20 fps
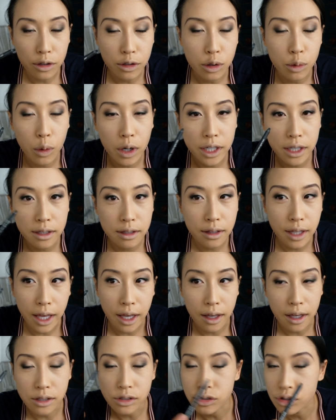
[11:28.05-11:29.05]
You want it
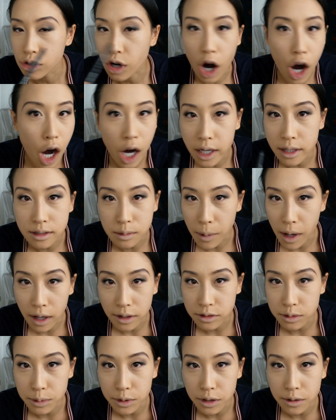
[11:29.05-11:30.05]
like as dark as
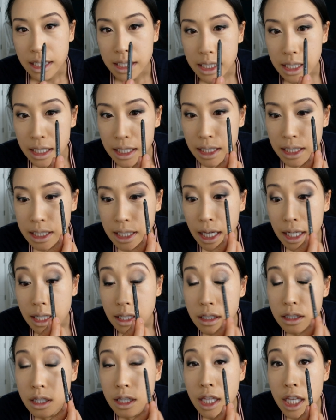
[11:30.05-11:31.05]
possible to get
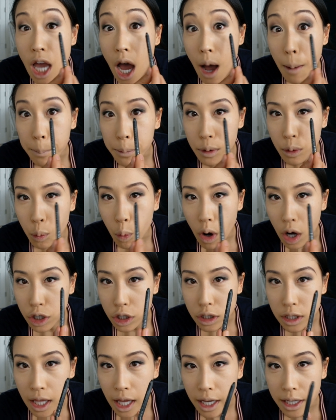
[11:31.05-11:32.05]
into the upper
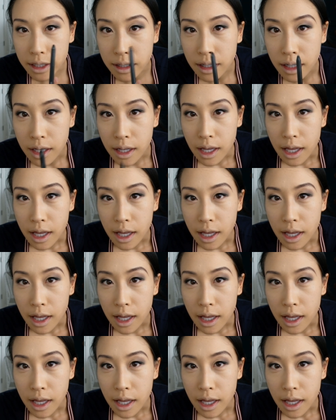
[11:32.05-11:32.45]
waterline.